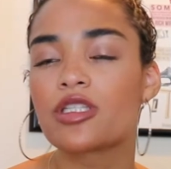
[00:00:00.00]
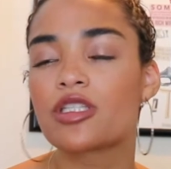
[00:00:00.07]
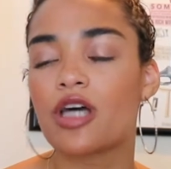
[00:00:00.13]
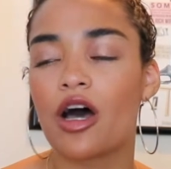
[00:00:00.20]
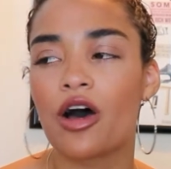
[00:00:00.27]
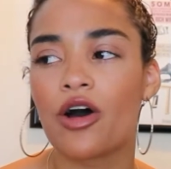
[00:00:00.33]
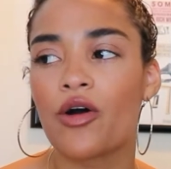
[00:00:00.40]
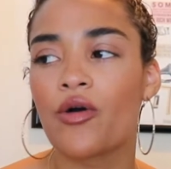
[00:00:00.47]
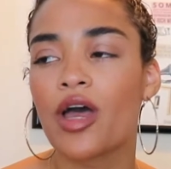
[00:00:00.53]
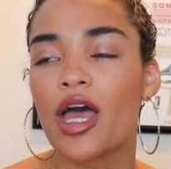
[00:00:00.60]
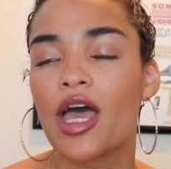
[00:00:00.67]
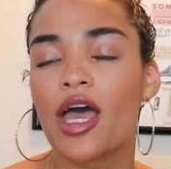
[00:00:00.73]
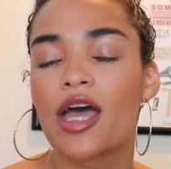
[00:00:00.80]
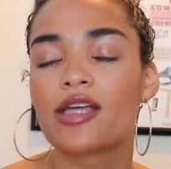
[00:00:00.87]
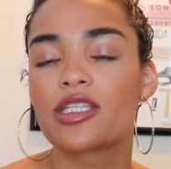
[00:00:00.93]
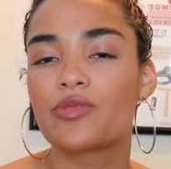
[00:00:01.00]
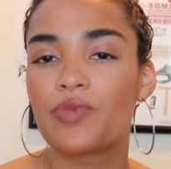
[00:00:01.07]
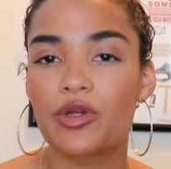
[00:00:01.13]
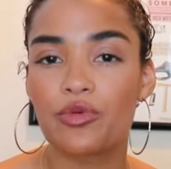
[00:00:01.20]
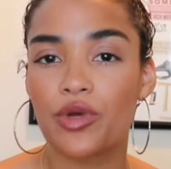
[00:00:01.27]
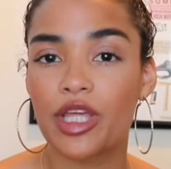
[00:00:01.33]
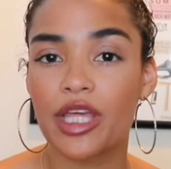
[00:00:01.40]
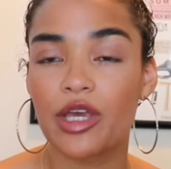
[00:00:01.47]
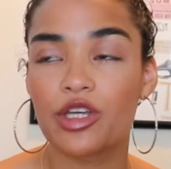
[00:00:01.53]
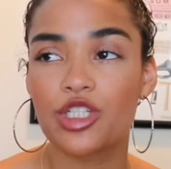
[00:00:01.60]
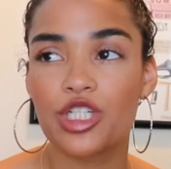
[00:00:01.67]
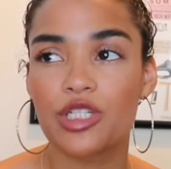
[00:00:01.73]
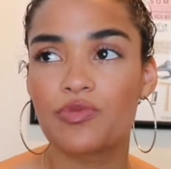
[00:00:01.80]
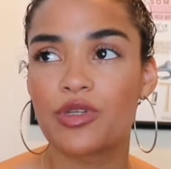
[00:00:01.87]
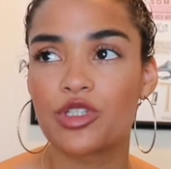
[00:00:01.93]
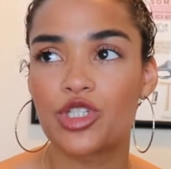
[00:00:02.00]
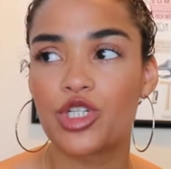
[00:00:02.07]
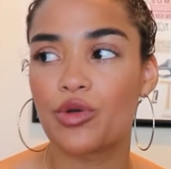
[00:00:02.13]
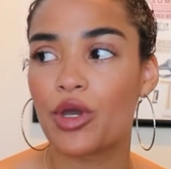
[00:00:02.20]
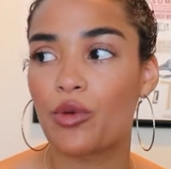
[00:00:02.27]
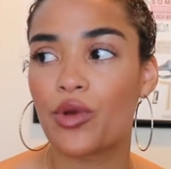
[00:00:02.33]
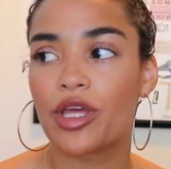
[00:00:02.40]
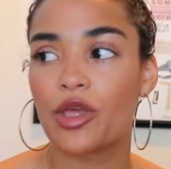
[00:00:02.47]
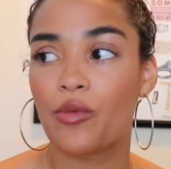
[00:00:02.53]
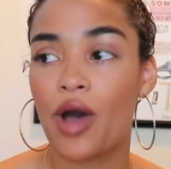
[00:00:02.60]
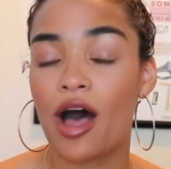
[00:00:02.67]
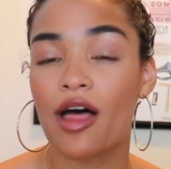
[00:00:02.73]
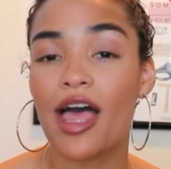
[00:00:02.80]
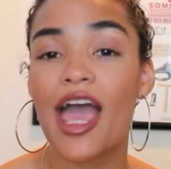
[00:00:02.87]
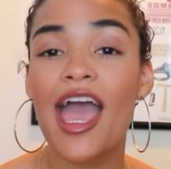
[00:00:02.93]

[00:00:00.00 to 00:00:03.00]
So it's been really, she's been doing really well.